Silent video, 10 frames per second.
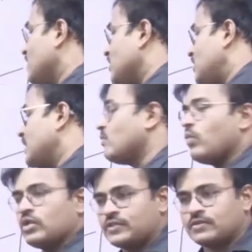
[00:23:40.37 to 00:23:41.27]
with a thick
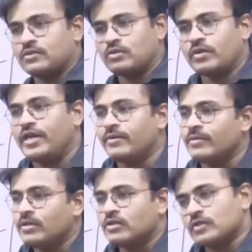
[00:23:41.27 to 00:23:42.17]
walls. Okay,
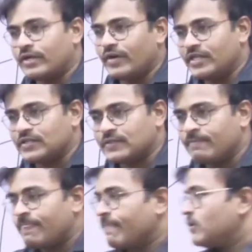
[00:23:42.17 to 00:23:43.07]
so are you getting this?
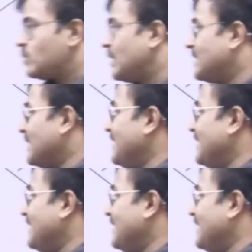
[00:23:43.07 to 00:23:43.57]
So that is the